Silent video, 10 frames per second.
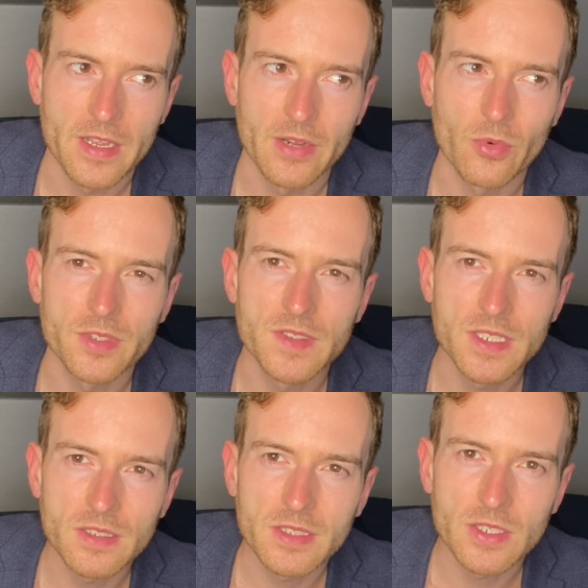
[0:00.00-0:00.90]
And we're
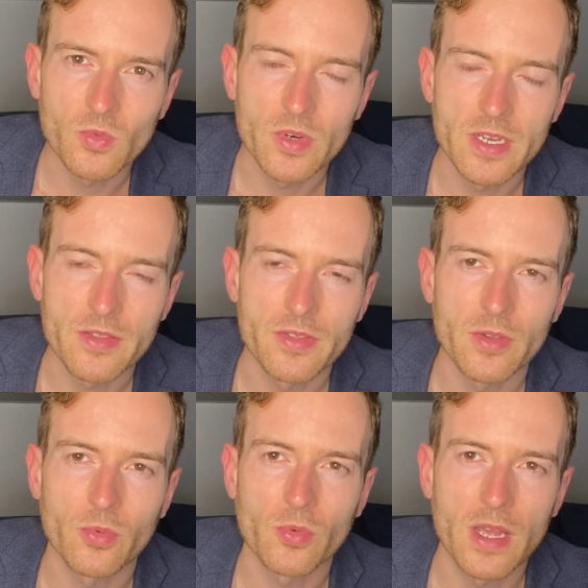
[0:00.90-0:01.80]
dealing with
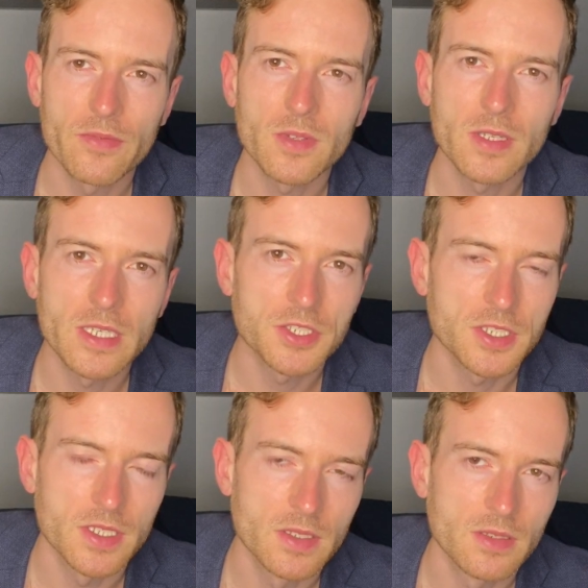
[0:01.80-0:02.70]
the revelation,